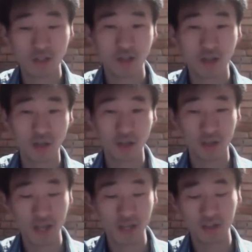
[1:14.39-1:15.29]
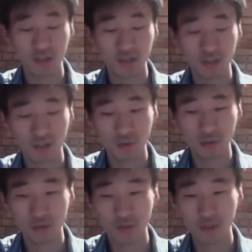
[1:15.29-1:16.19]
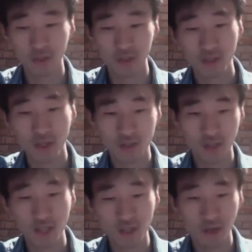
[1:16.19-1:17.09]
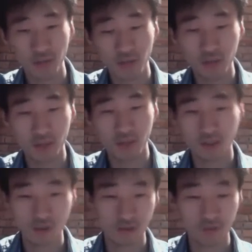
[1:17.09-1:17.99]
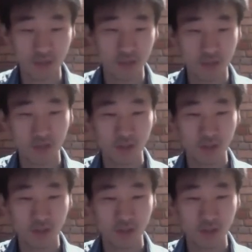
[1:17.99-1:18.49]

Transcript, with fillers: uh, a candidate uh, who knows Spanish, has an edge on me because he knows Spanish.